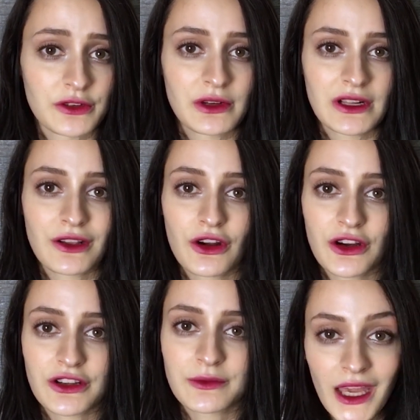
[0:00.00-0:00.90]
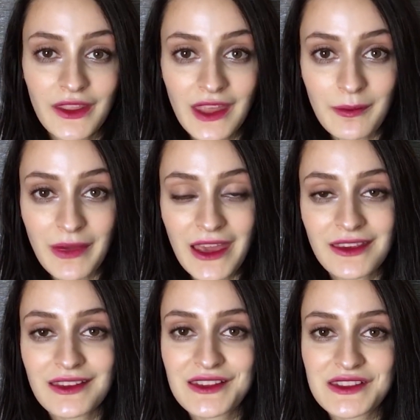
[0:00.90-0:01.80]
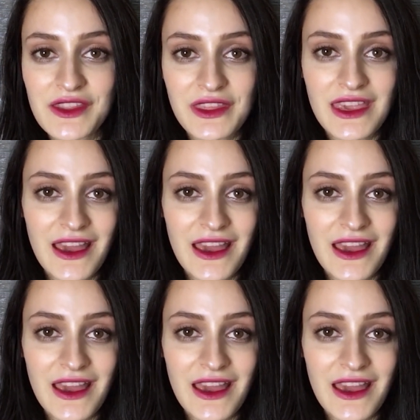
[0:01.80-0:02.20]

credit card. And that bank is the